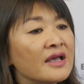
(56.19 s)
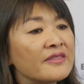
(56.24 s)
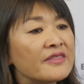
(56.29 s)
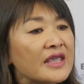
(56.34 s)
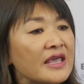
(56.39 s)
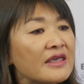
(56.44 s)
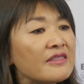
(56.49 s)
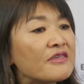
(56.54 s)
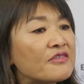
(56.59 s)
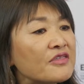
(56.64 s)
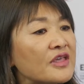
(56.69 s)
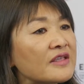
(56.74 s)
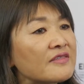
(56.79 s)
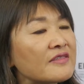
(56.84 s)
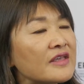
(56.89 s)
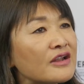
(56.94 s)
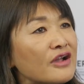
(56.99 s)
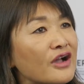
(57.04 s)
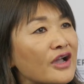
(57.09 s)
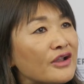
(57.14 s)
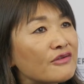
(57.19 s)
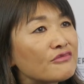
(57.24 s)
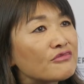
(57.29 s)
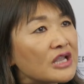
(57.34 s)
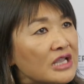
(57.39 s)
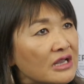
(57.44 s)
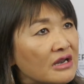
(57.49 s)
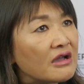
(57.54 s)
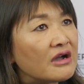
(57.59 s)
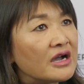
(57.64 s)
The other thing that I
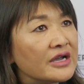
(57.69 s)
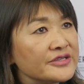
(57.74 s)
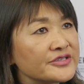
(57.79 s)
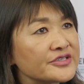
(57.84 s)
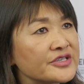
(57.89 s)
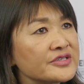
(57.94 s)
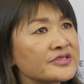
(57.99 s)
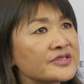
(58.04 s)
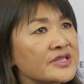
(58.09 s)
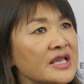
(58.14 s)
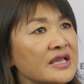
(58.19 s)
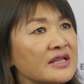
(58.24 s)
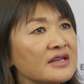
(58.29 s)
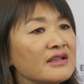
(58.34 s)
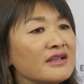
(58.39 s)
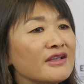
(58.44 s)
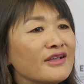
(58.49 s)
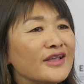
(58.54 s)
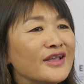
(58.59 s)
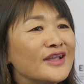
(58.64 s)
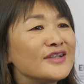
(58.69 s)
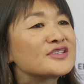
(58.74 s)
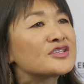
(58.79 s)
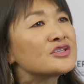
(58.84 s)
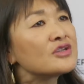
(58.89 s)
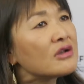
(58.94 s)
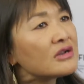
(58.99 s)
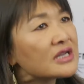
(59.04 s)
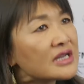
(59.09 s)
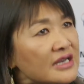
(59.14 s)
realise is that it's
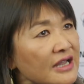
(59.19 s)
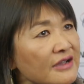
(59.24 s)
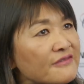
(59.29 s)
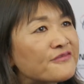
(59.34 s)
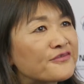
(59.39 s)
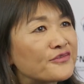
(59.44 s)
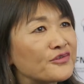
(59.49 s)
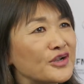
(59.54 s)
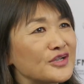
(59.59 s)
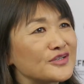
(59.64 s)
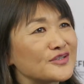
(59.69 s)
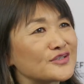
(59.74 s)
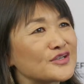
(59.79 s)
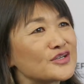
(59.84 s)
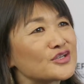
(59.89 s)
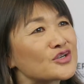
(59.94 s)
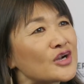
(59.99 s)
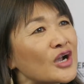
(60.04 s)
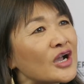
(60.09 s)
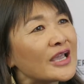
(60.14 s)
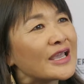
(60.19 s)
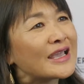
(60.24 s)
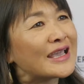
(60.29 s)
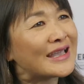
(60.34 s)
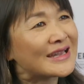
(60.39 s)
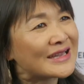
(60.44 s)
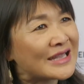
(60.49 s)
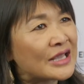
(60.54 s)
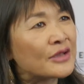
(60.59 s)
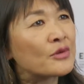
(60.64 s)
not enough for us to try
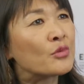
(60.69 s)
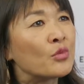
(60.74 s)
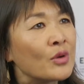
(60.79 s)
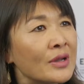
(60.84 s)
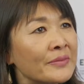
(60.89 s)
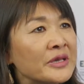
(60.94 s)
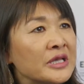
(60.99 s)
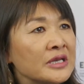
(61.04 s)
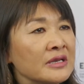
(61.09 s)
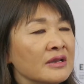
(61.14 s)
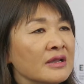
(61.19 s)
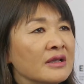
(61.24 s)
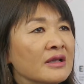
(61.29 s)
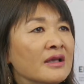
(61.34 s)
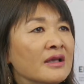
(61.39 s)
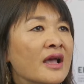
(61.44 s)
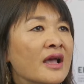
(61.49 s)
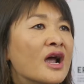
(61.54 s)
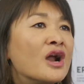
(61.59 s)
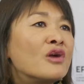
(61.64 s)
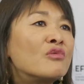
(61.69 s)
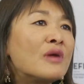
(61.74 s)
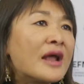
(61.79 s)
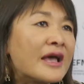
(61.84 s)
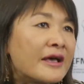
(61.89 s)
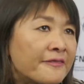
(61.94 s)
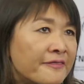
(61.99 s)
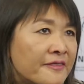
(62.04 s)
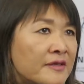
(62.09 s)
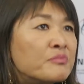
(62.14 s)
and get women
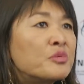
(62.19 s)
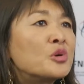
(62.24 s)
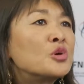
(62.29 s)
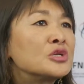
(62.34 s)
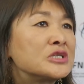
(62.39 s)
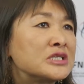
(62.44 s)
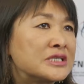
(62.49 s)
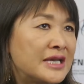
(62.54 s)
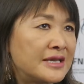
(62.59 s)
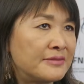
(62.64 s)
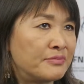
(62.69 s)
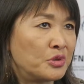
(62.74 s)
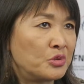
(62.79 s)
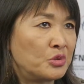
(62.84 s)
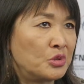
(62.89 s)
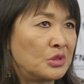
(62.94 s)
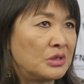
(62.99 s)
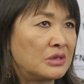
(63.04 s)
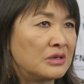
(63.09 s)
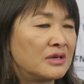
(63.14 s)
around the board table.